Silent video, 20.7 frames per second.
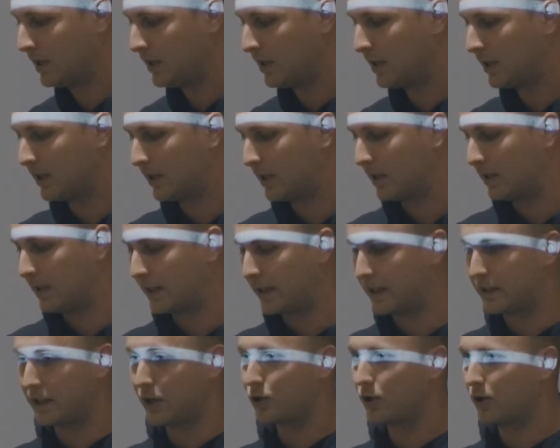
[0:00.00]
like
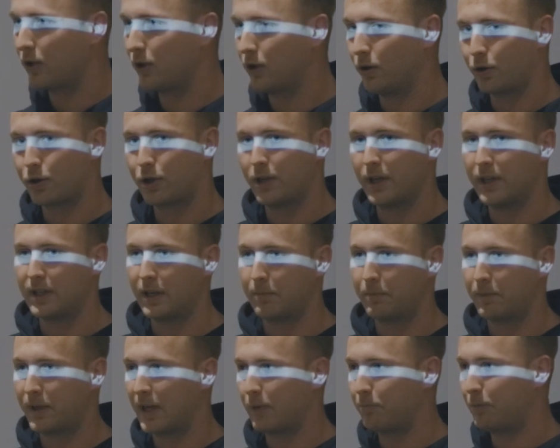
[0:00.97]
additional logic
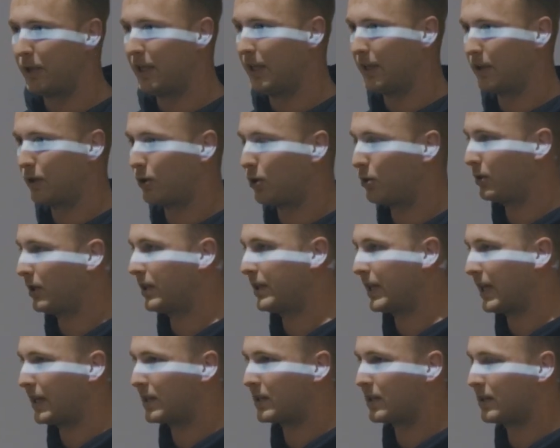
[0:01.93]
that can be encoded
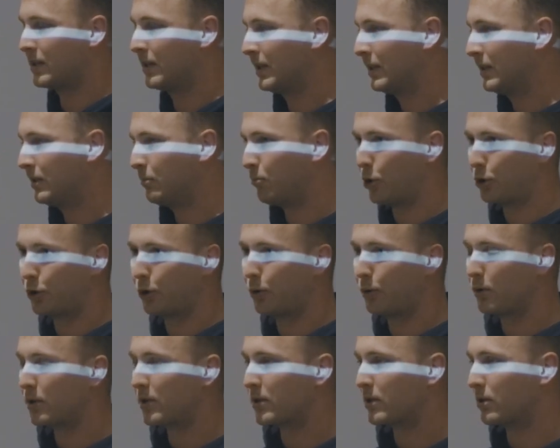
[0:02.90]
as
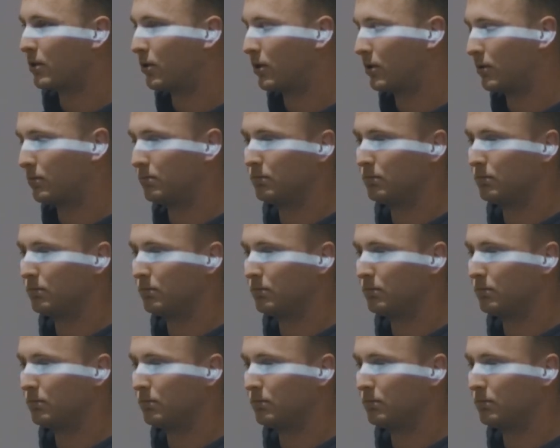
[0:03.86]
modules or